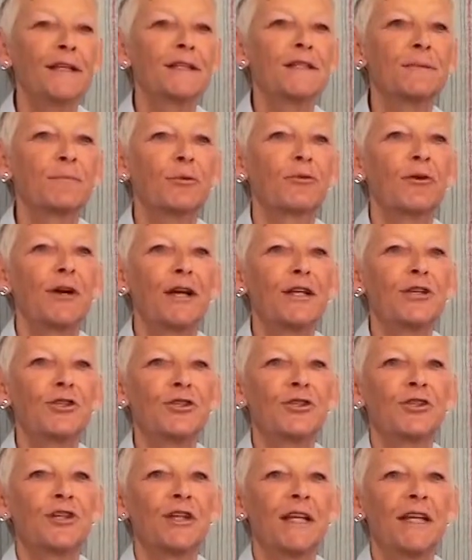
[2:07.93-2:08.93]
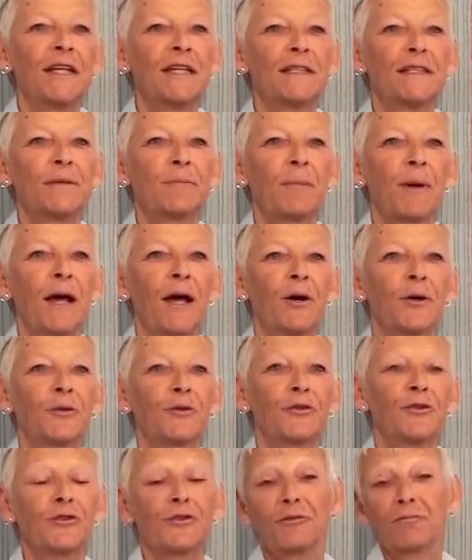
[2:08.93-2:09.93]
inspiration is
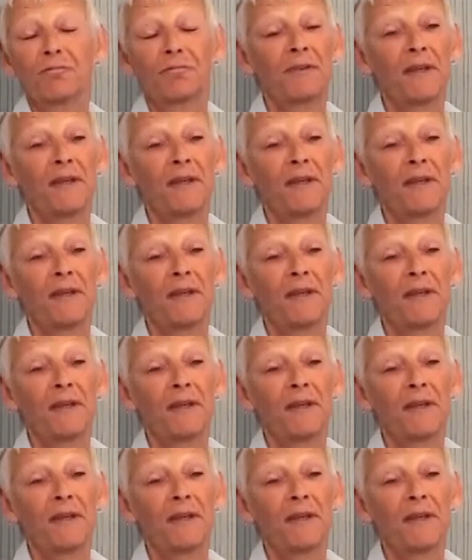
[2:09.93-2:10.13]
about